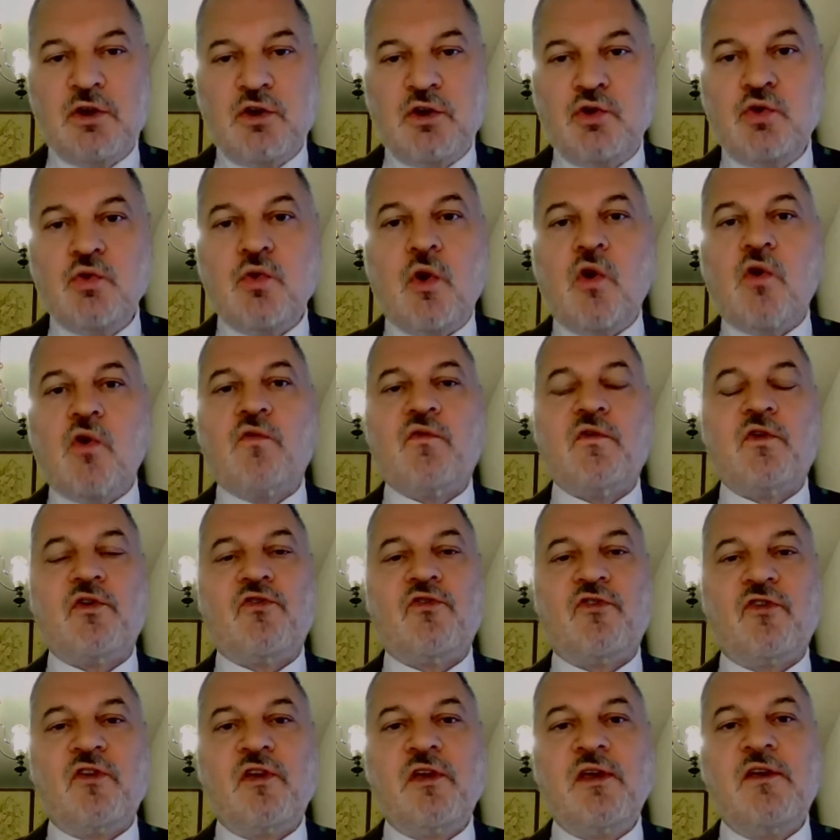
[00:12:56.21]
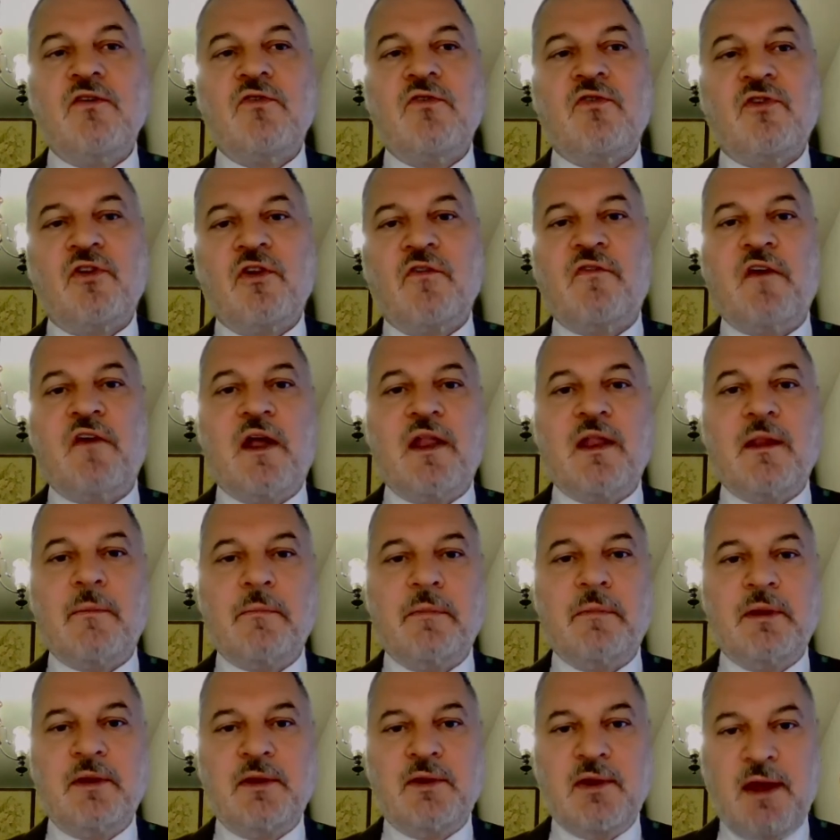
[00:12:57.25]
to overseas
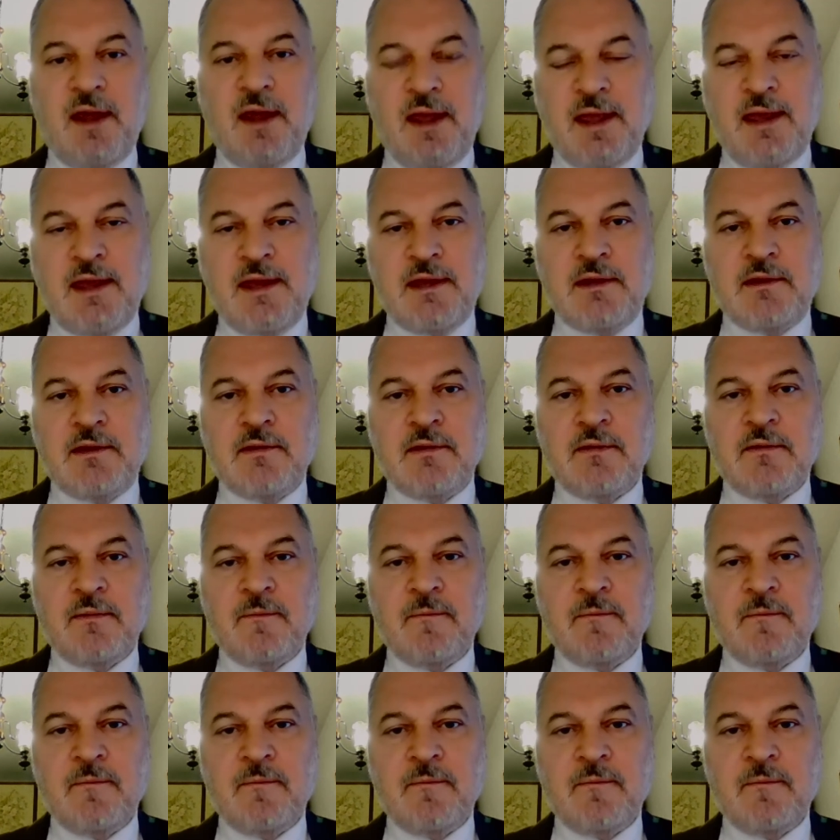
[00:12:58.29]
development aid.